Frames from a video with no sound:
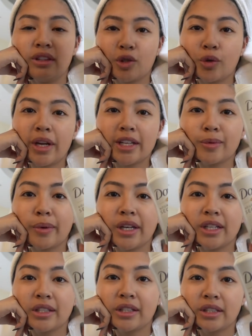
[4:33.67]
So next one
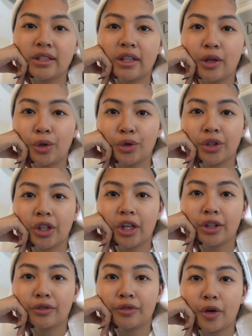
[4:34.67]
is this
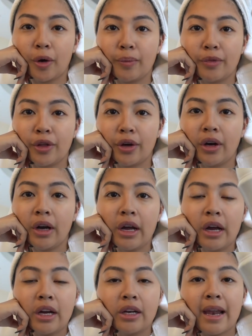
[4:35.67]
deodorant from the
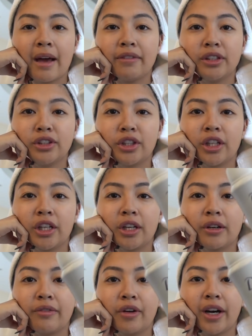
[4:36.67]

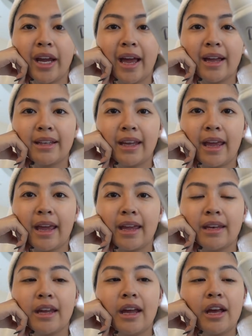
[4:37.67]
lavender variant.
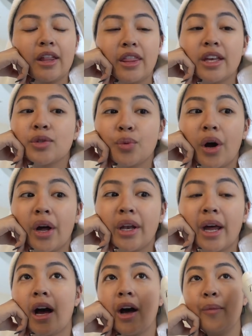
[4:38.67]
And this
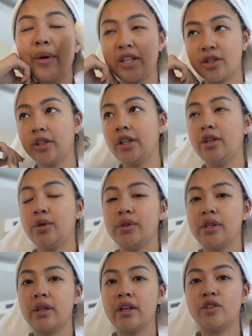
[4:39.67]
one, I started
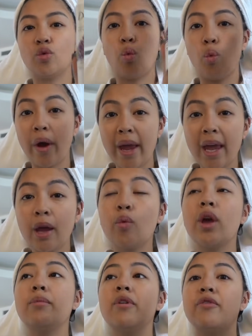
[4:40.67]
using this way
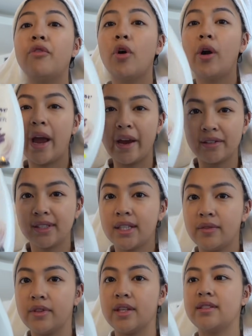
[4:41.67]
before I
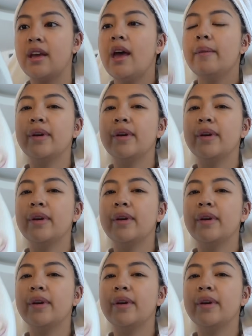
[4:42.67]
received this.